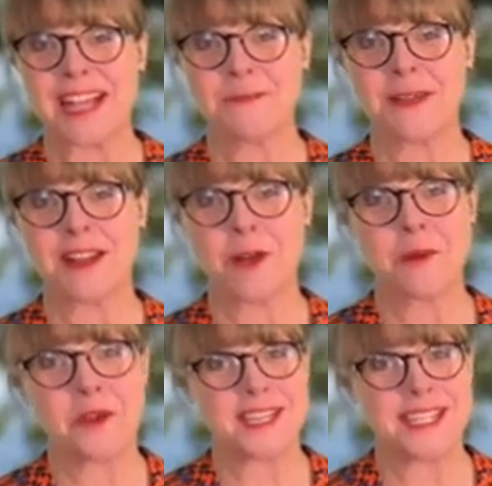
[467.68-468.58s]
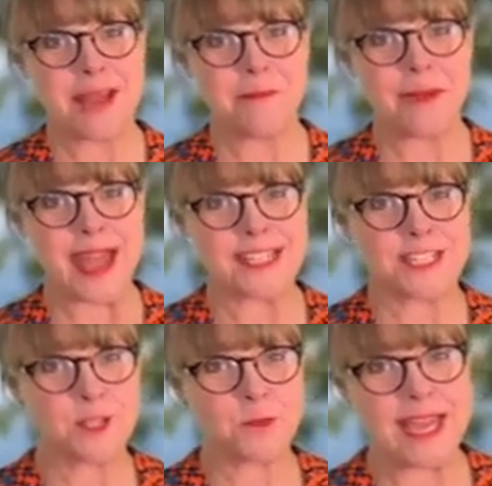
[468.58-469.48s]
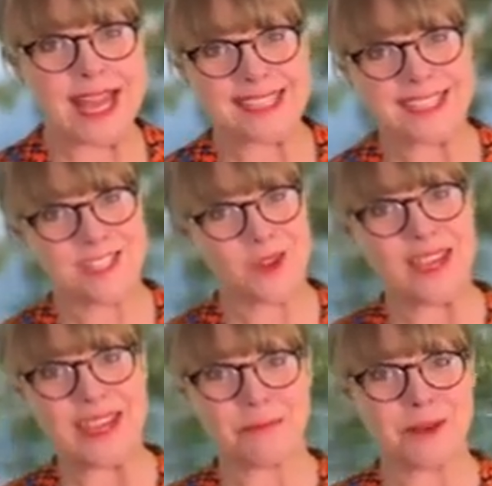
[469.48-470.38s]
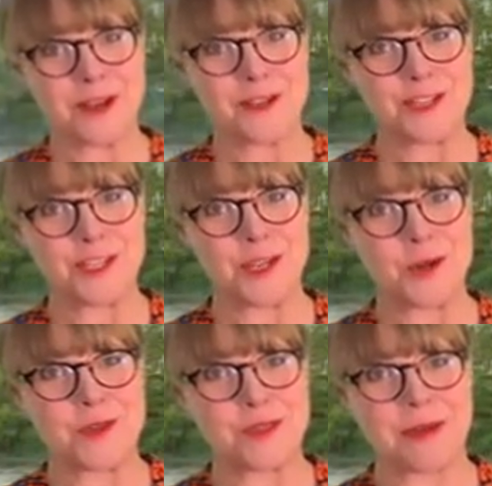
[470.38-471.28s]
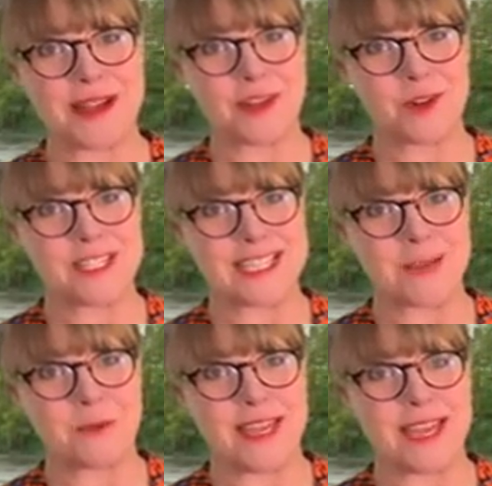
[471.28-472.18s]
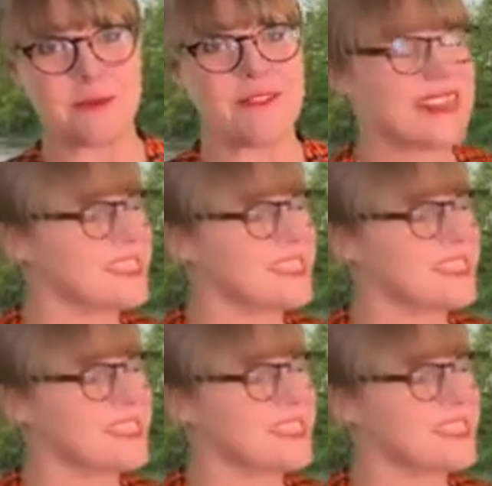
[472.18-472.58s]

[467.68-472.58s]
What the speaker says: It has been a rather damp end to the week and soggy approach to the bank holiday weekend. We've